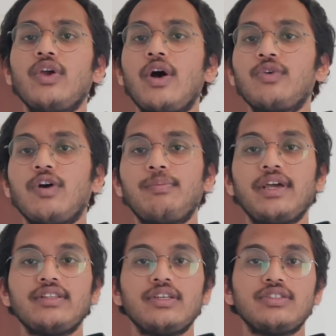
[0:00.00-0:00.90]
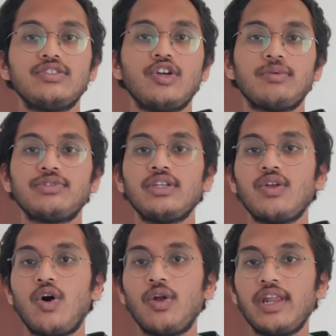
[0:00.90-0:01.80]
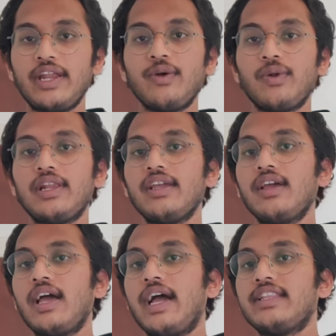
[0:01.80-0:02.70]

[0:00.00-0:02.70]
You have to apply these jobs in online only.